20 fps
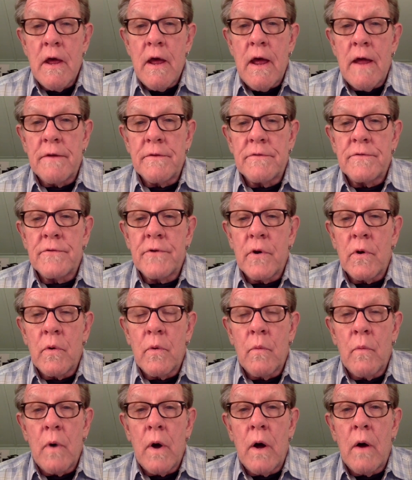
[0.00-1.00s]
And
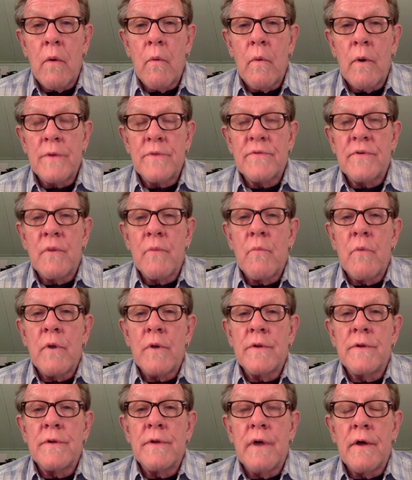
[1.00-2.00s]
so what
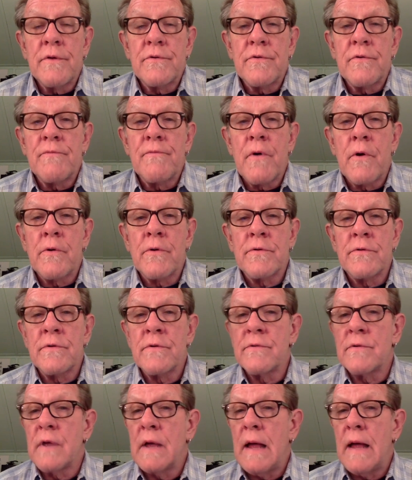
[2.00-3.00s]
someone does or
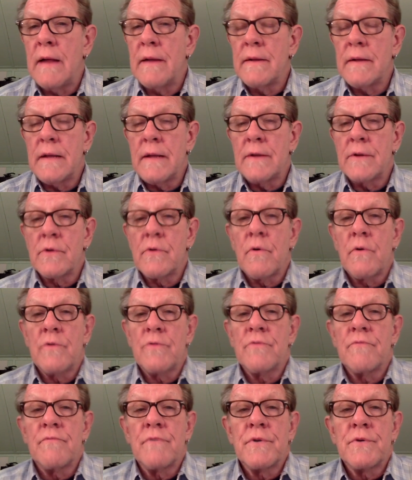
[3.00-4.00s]
focuses on in a
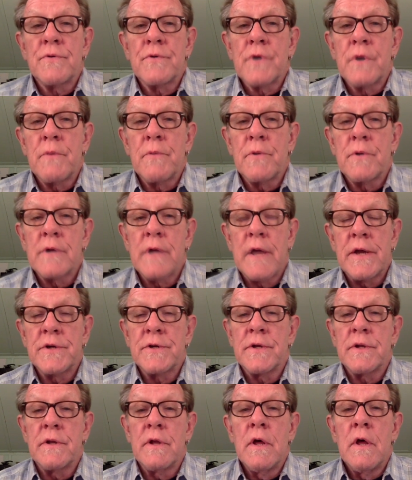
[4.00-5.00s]
course in visual
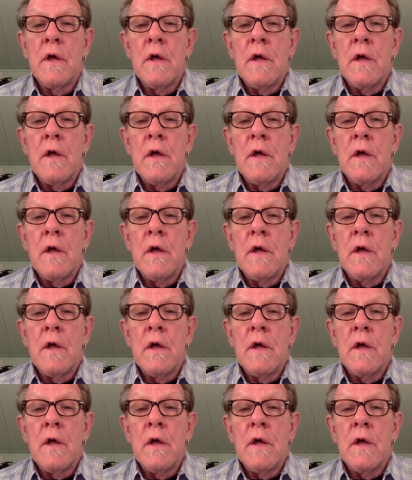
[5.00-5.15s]
communication